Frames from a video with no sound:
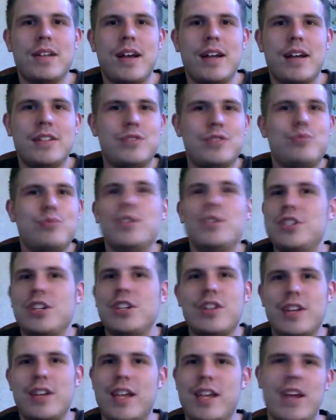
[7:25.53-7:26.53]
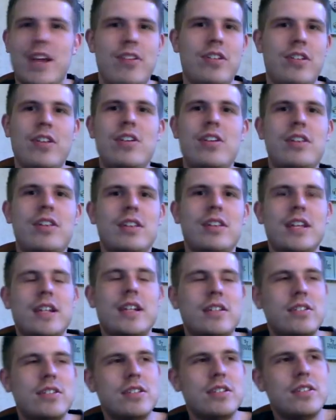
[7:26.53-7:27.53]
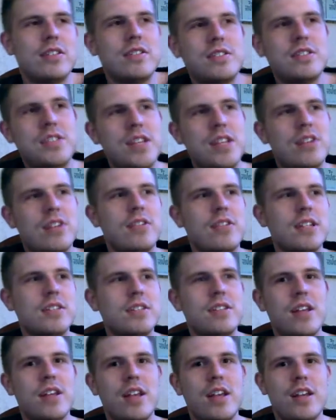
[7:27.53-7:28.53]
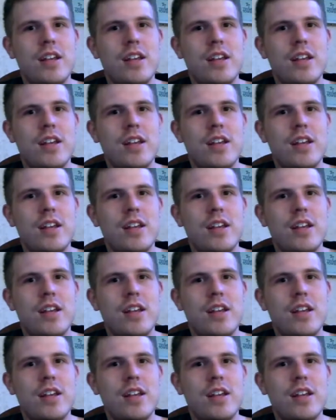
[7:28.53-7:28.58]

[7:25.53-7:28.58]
I just wish it could have carried on later into the series,